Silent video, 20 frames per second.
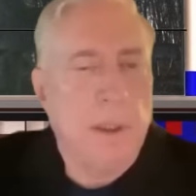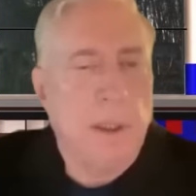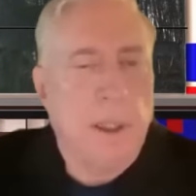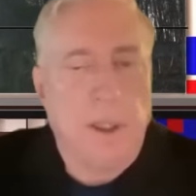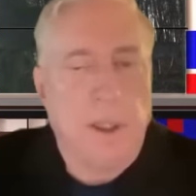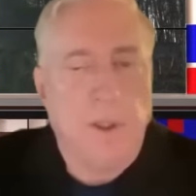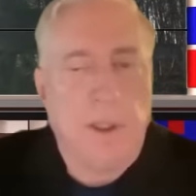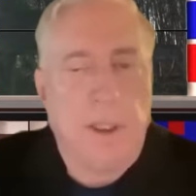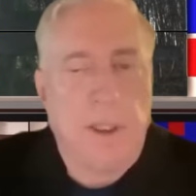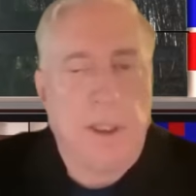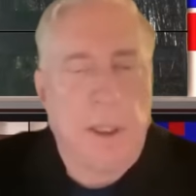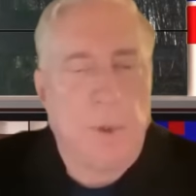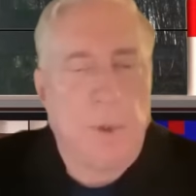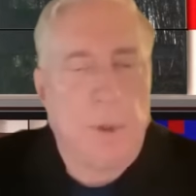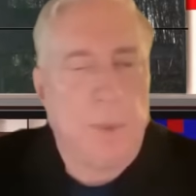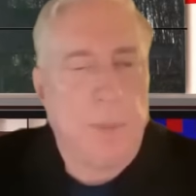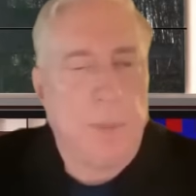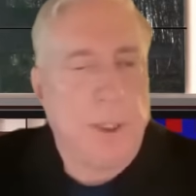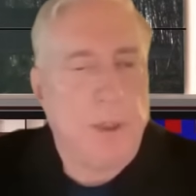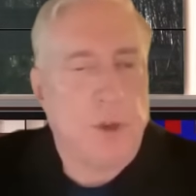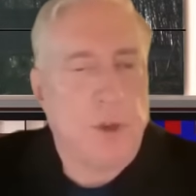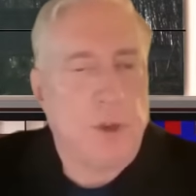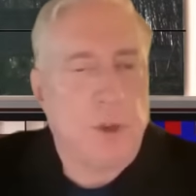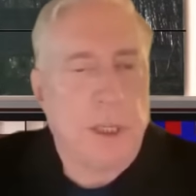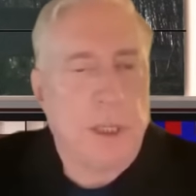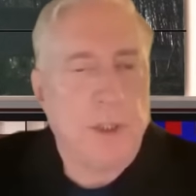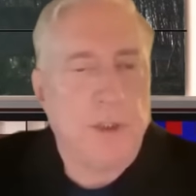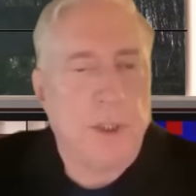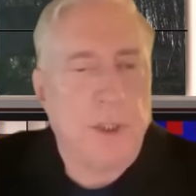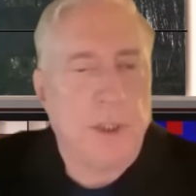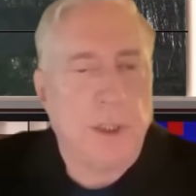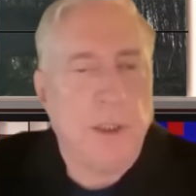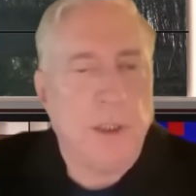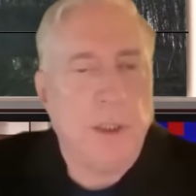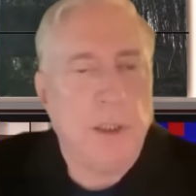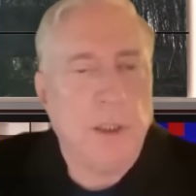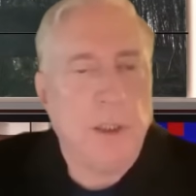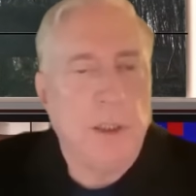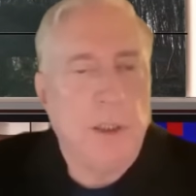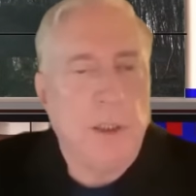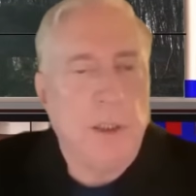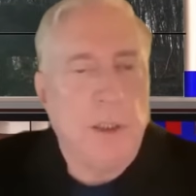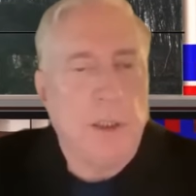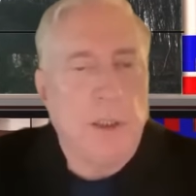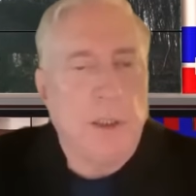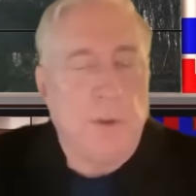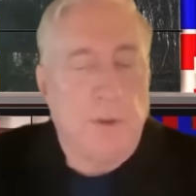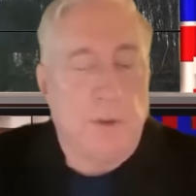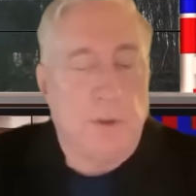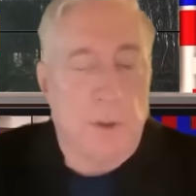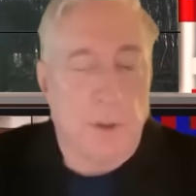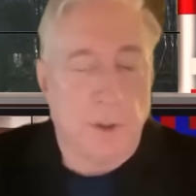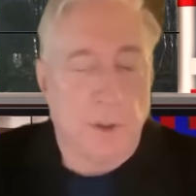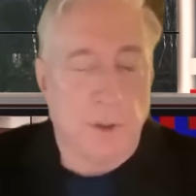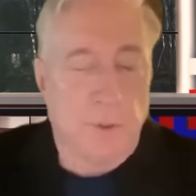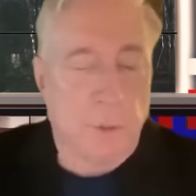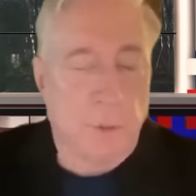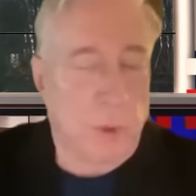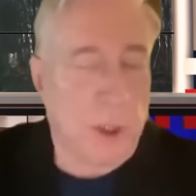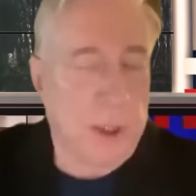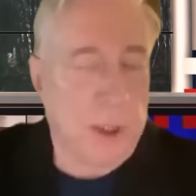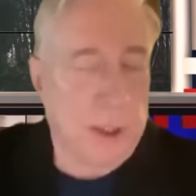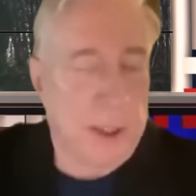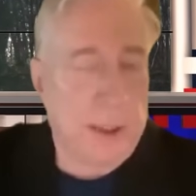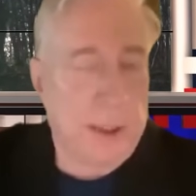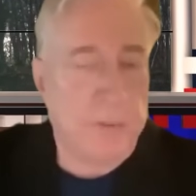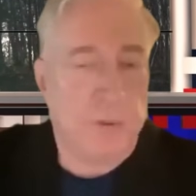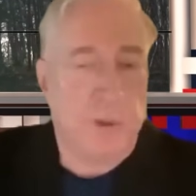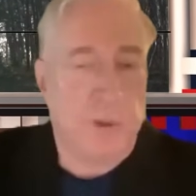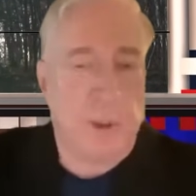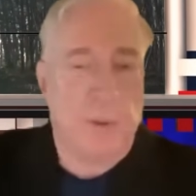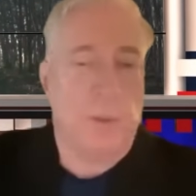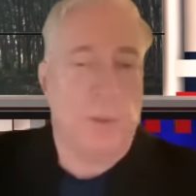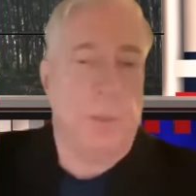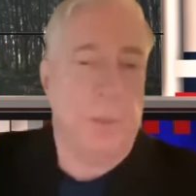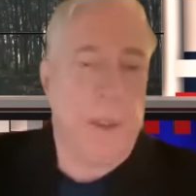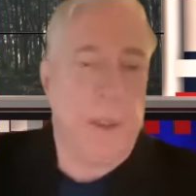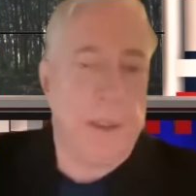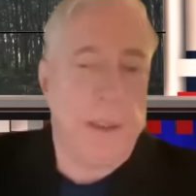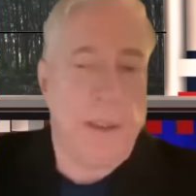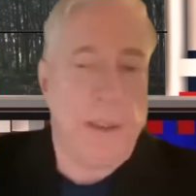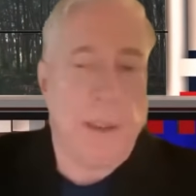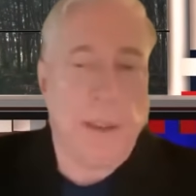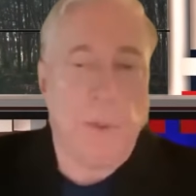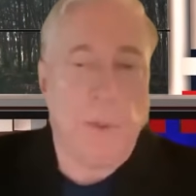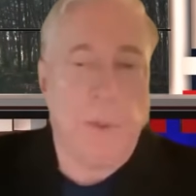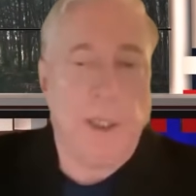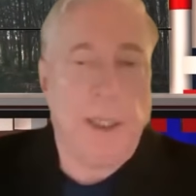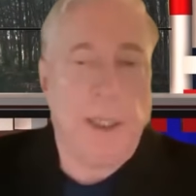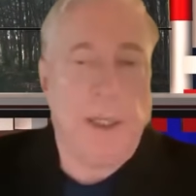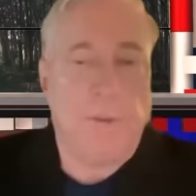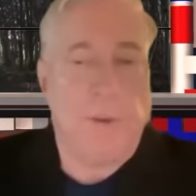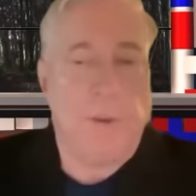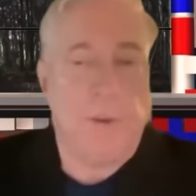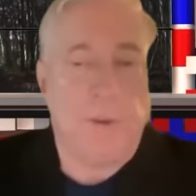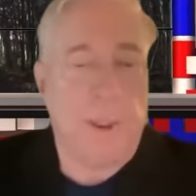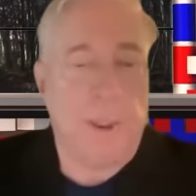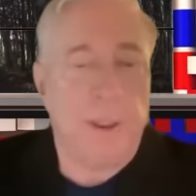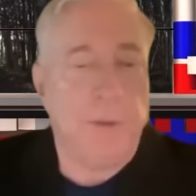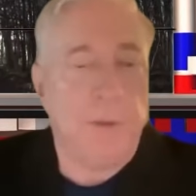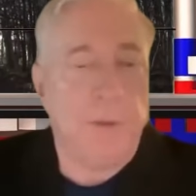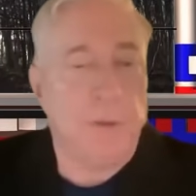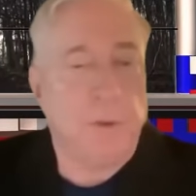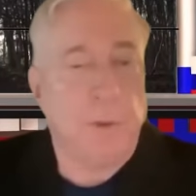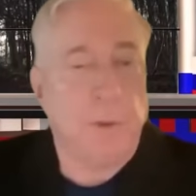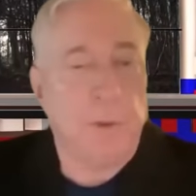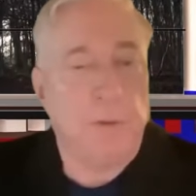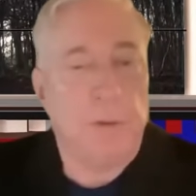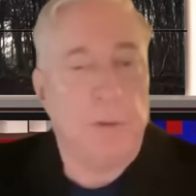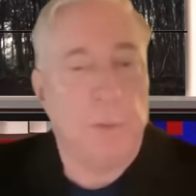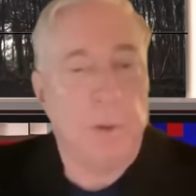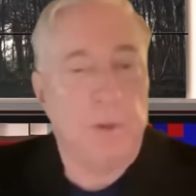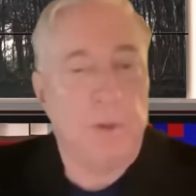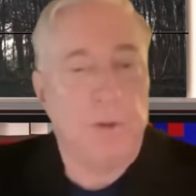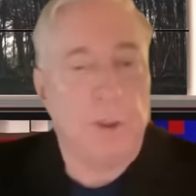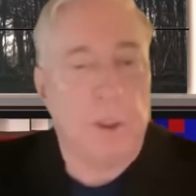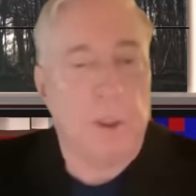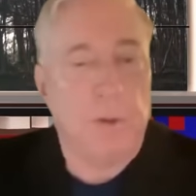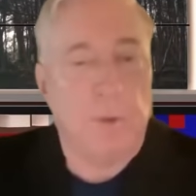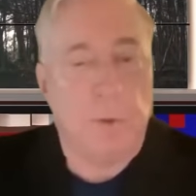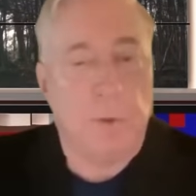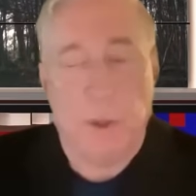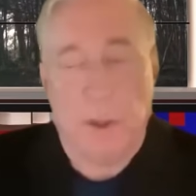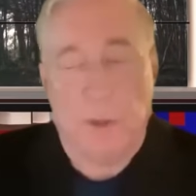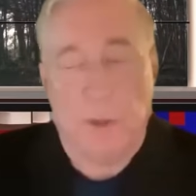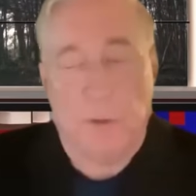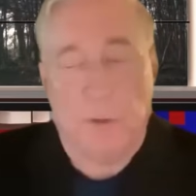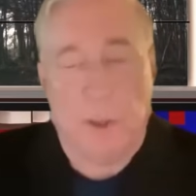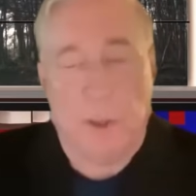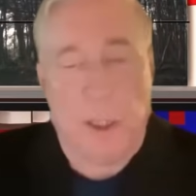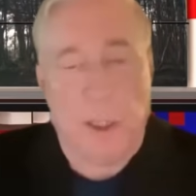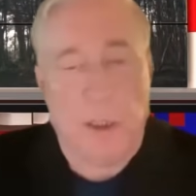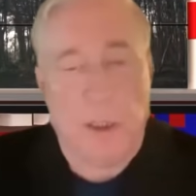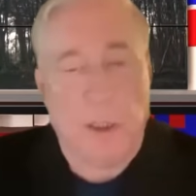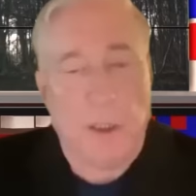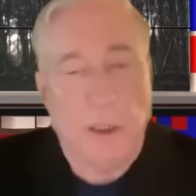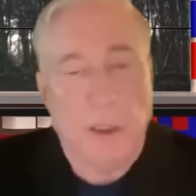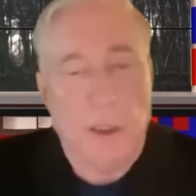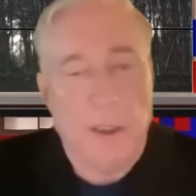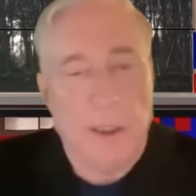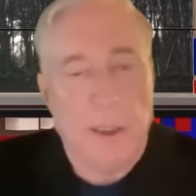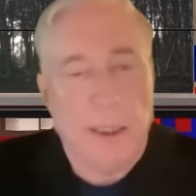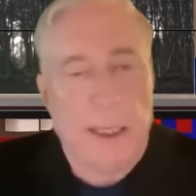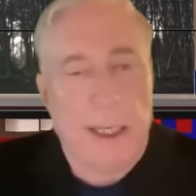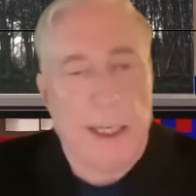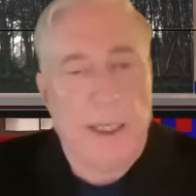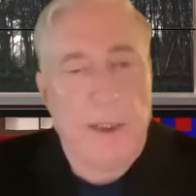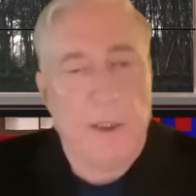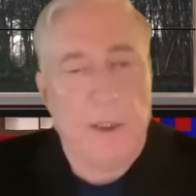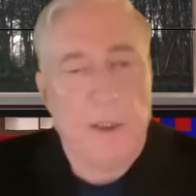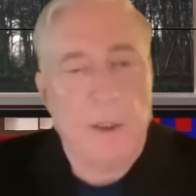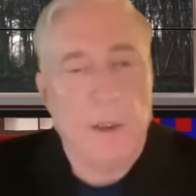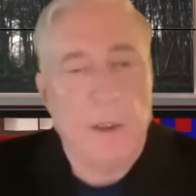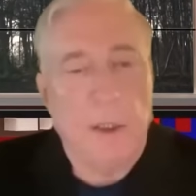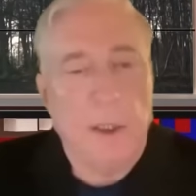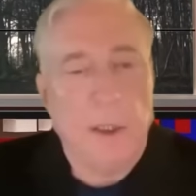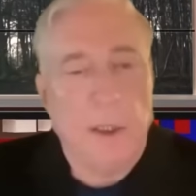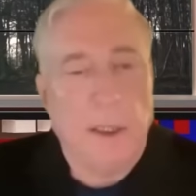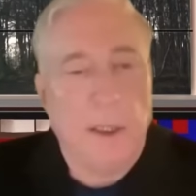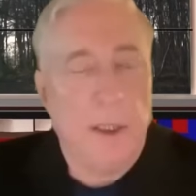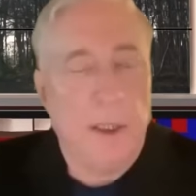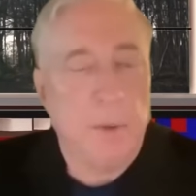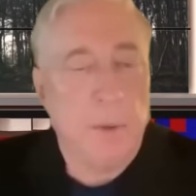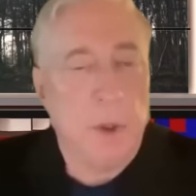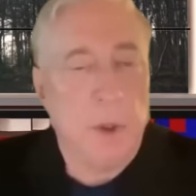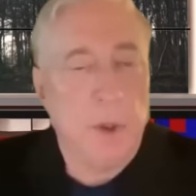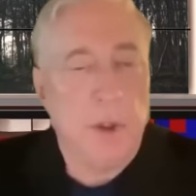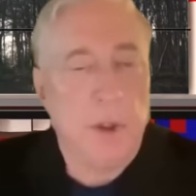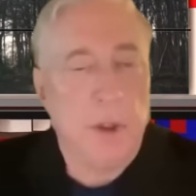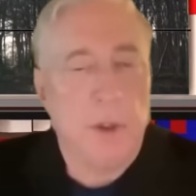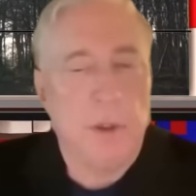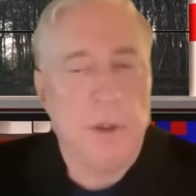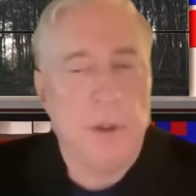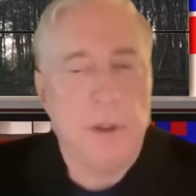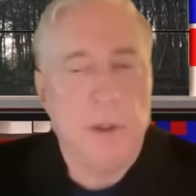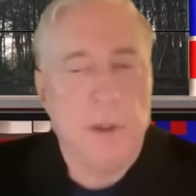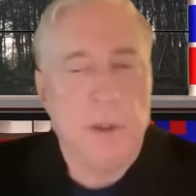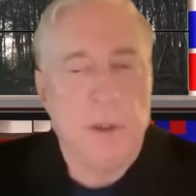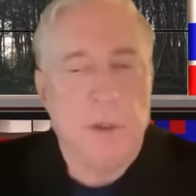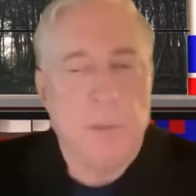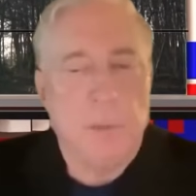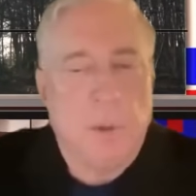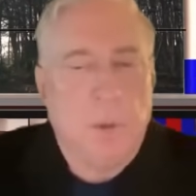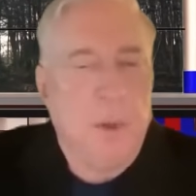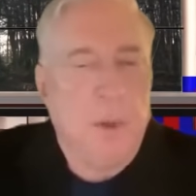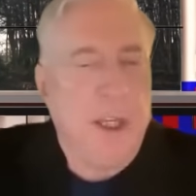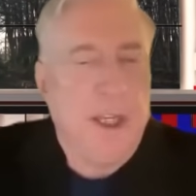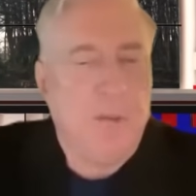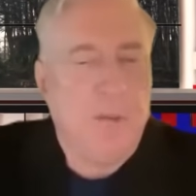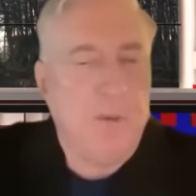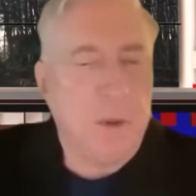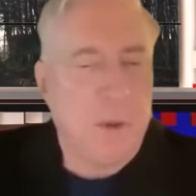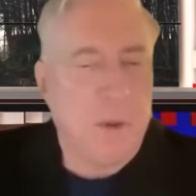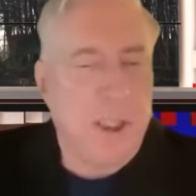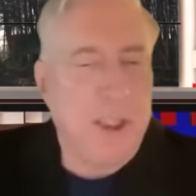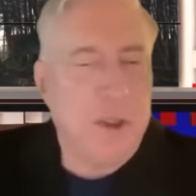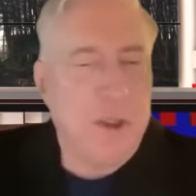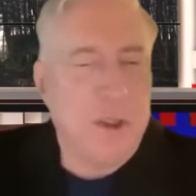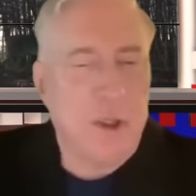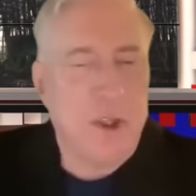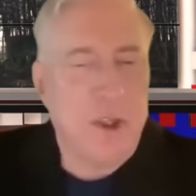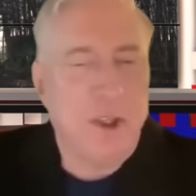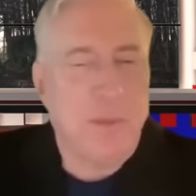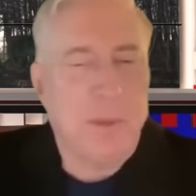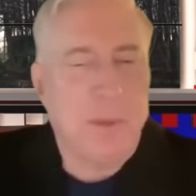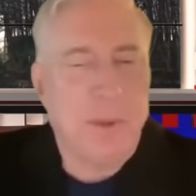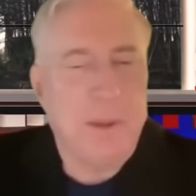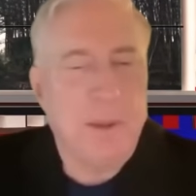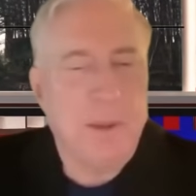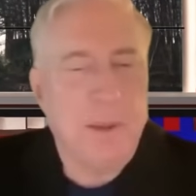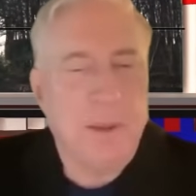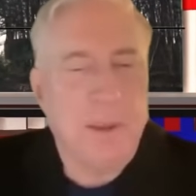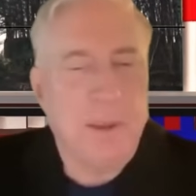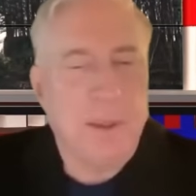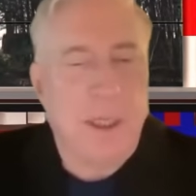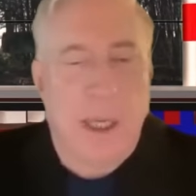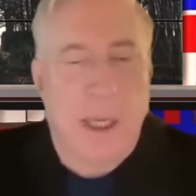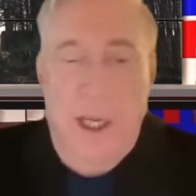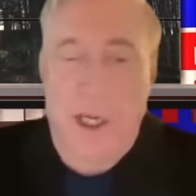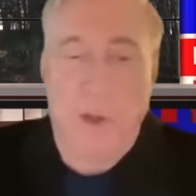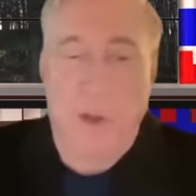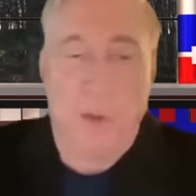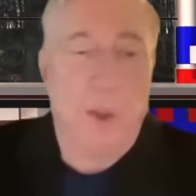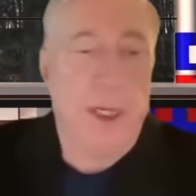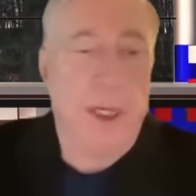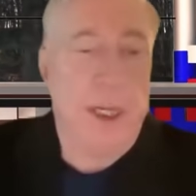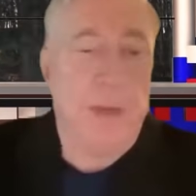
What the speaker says: I think that would be a tragedy. So it's why I have said repeatedly, we have to save Israel from itself. We understand the anger and the emotion, but we have no leadership and we